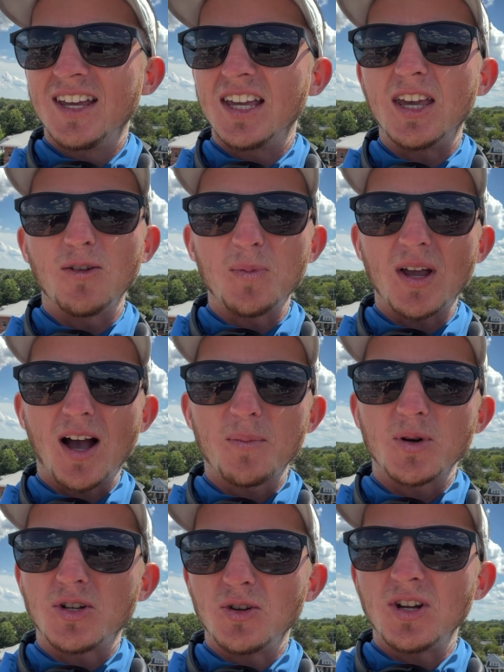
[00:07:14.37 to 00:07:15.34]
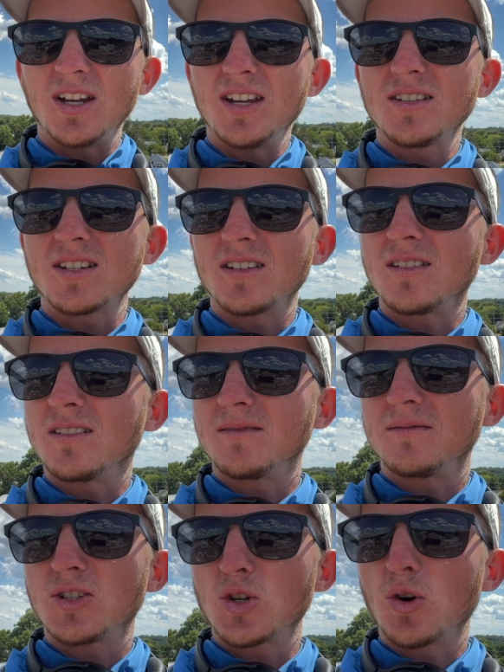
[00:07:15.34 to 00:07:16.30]
give me opportunities to
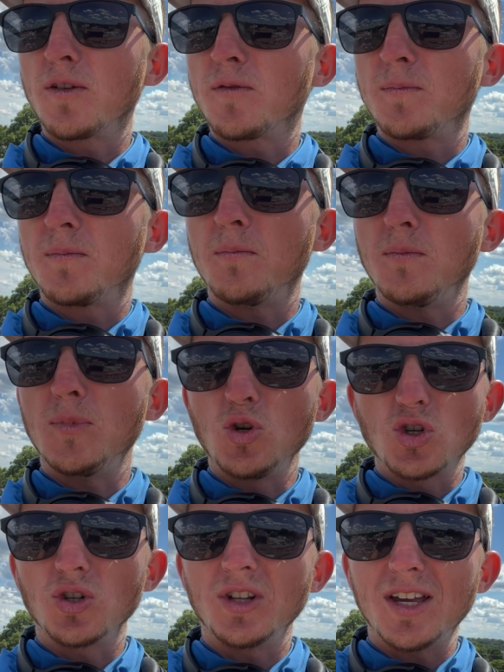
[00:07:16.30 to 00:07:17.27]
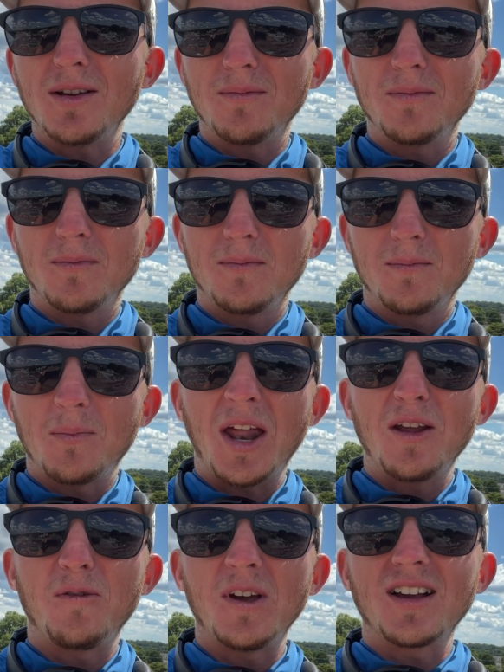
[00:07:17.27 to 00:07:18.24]
sort of mutually
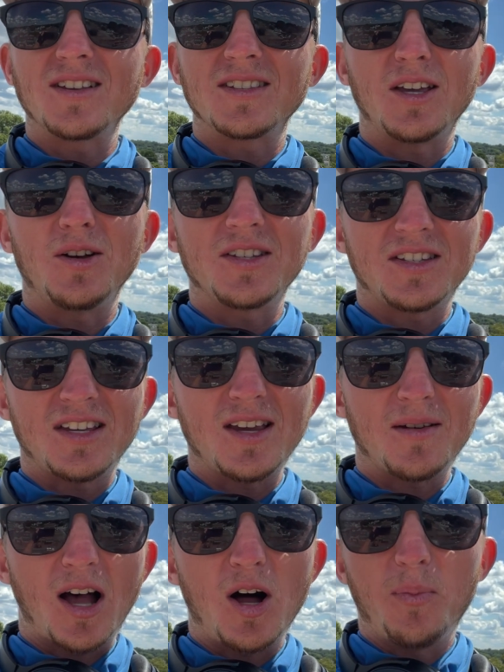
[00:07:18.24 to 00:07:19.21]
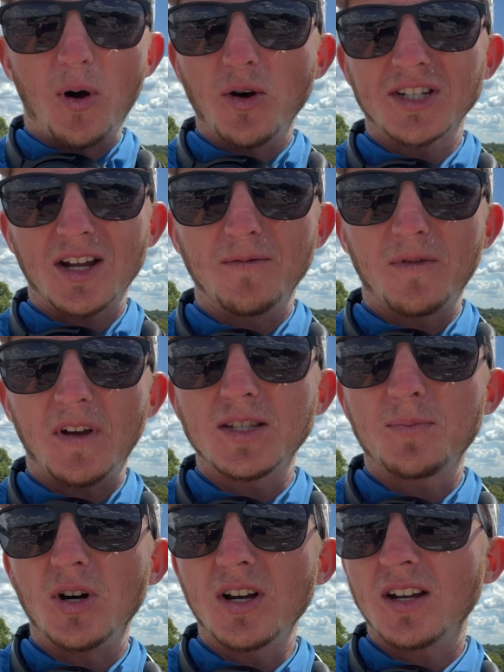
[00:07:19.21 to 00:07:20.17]
benefit, because they'll see, I'll post on
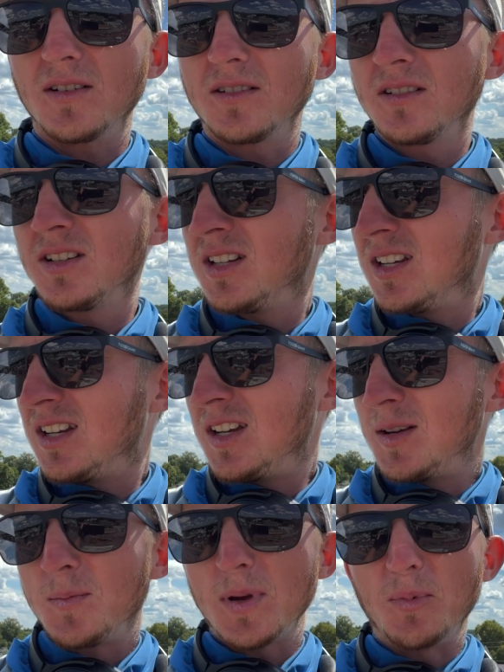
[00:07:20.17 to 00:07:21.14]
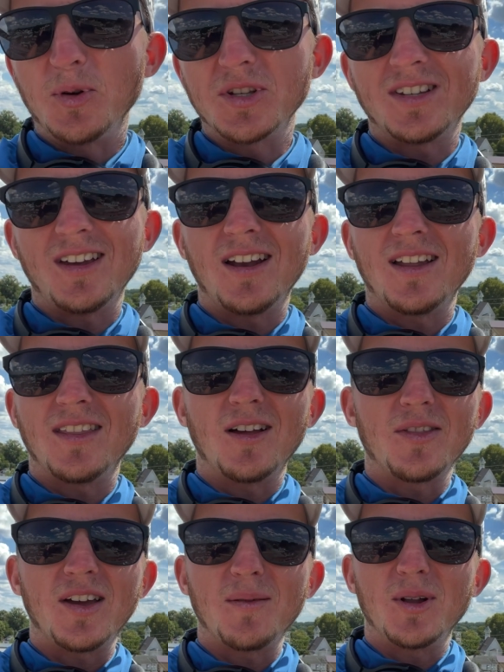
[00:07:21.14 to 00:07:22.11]
Facebook and people will see it and
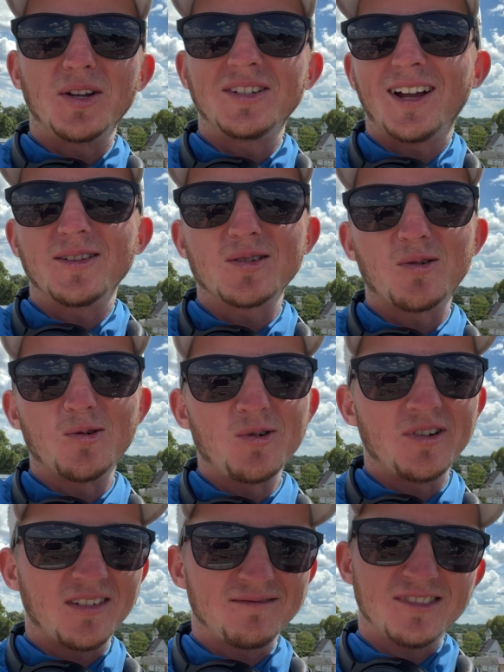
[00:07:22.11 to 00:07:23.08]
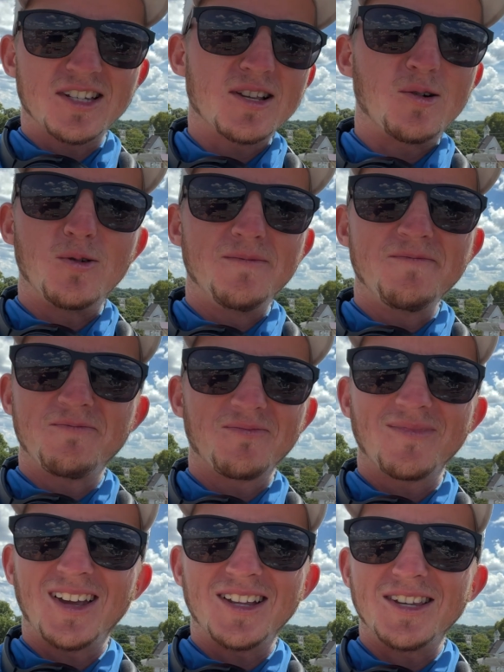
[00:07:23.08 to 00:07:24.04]
they'll think Middletown's cool, and it's cool.
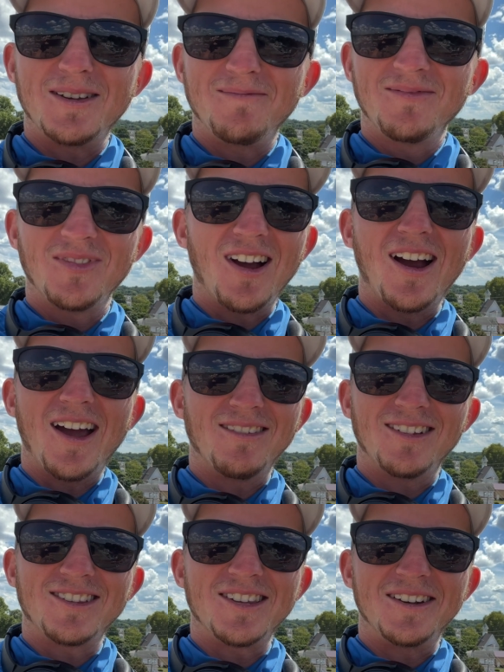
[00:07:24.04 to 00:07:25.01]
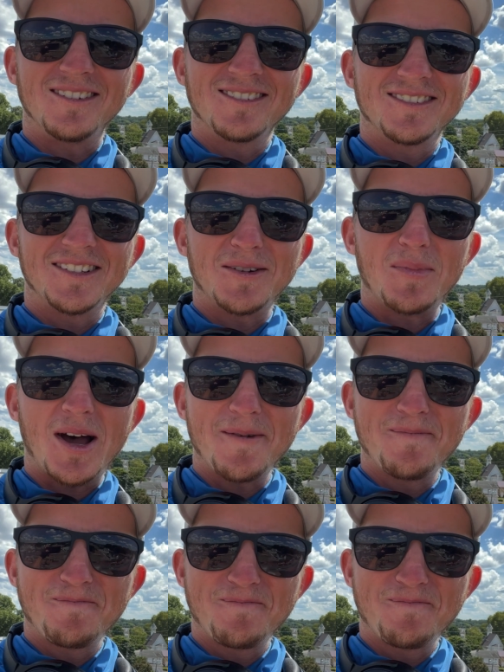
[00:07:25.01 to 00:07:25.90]
That's it. Alright, that's it. Goodbye.